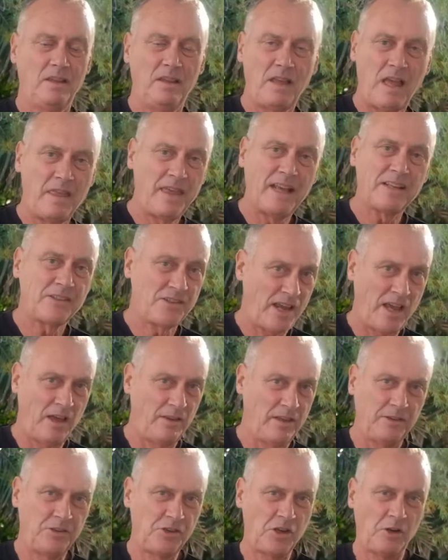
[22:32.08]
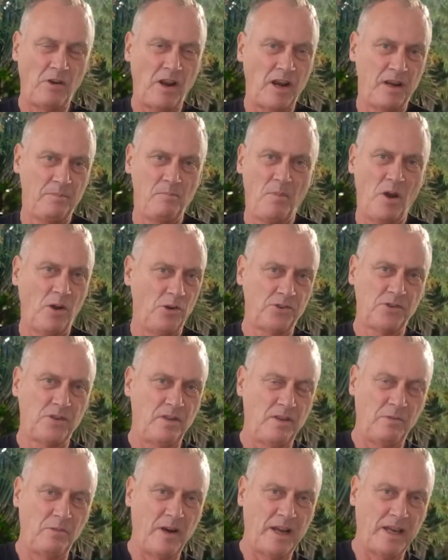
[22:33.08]
that's how they're generating most of
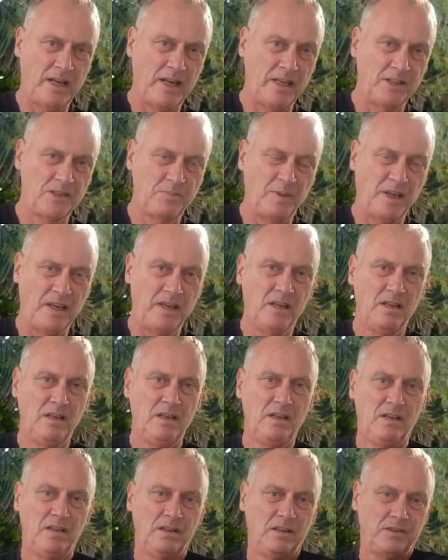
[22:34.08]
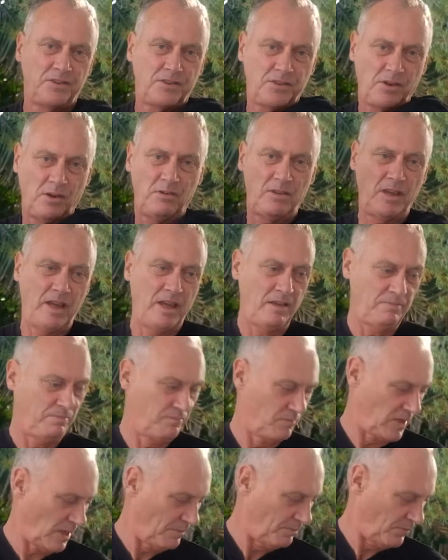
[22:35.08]
their racketed speed. So
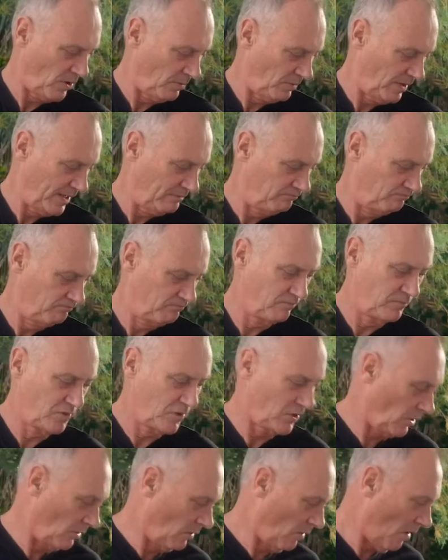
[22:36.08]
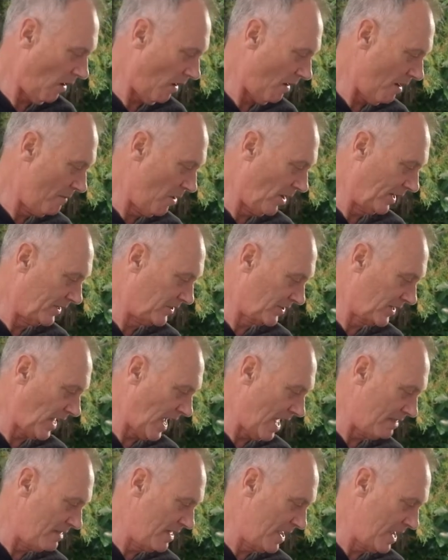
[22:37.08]
that they're probably, so I might
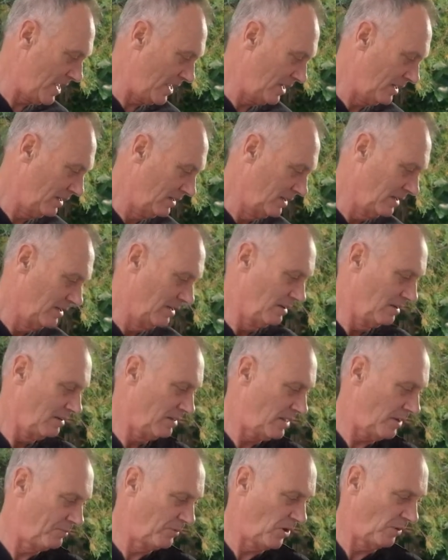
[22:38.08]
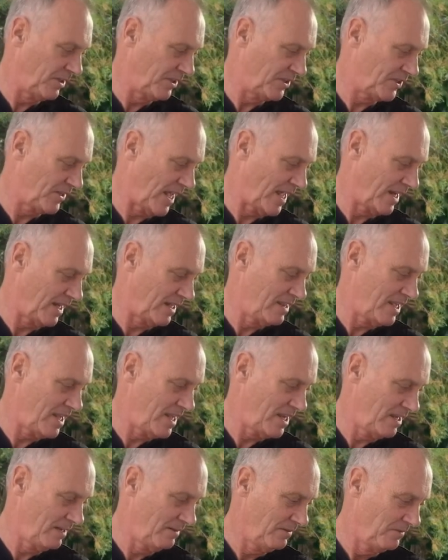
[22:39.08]
start there, they're probably starting
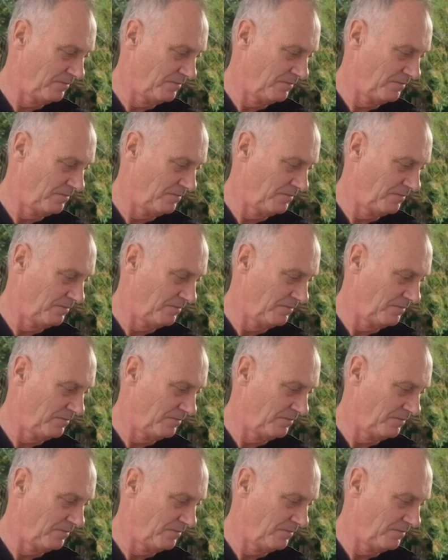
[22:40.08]
there,